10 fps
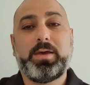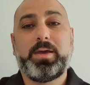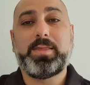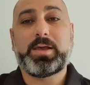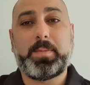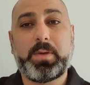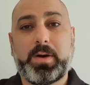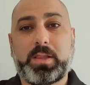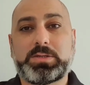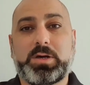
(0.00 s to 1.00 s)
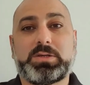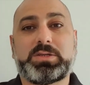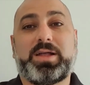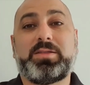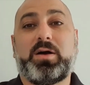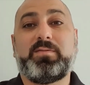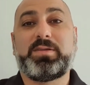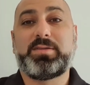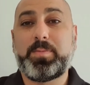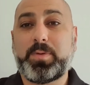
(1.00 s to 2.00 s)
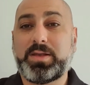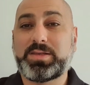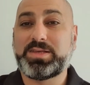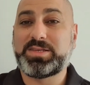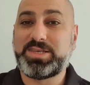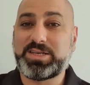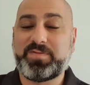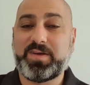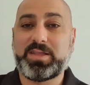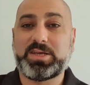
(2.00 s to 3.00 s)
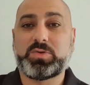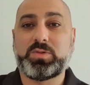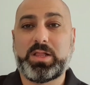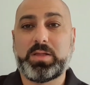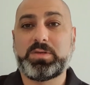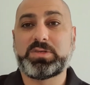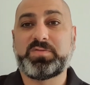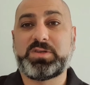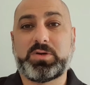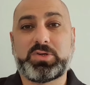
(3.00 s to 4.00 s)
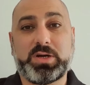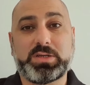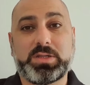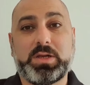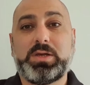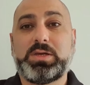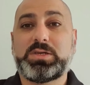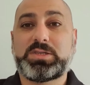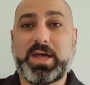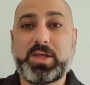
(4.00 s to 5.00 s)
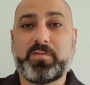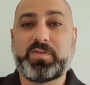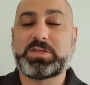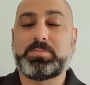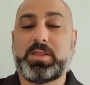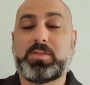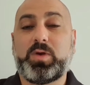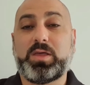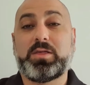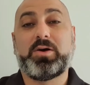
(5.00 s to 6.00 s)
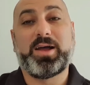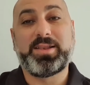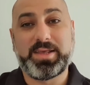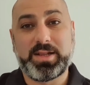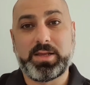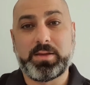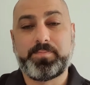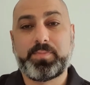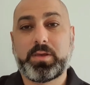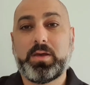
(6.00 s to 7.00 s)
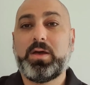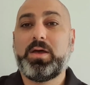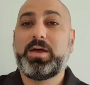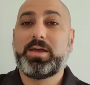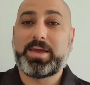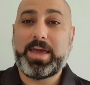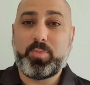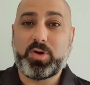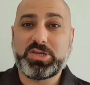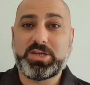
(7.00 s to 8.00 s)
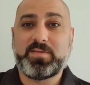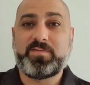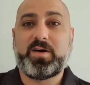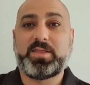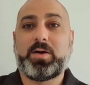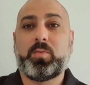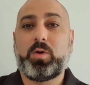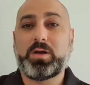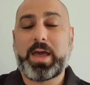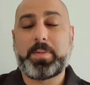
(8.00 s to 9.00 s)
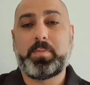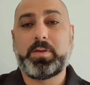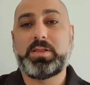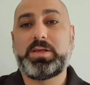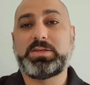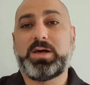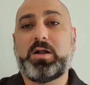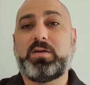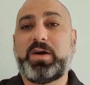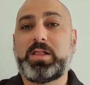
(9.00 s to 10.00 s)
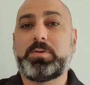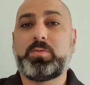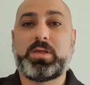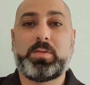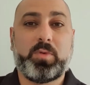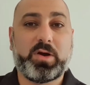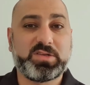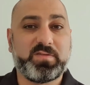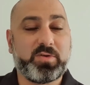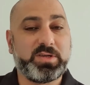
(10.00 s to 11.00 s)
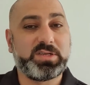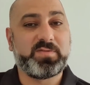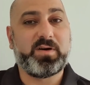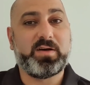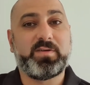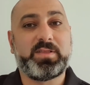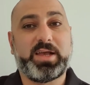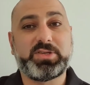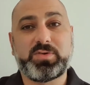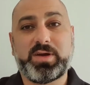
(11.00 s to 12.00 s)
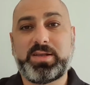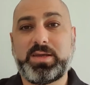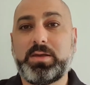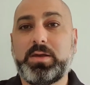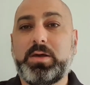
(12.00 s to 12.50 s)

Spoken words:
In the coming months, I'll start diving deeper into the 6 foundational elements of Zero Trust, starting off this month with identity. Keep watching to find out what capabilities are available within Microsoft 365 and Azure AD